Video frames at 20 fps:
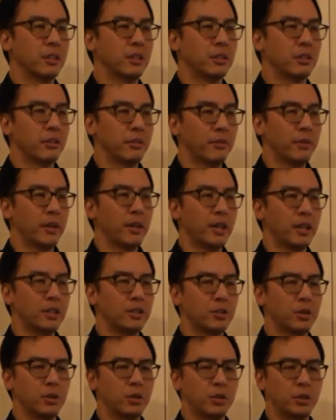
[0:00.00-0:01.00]
You feel as
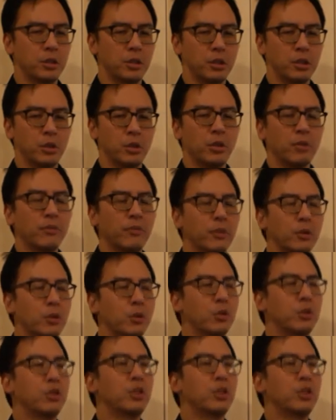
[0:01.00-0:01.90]
though you, you don't feel too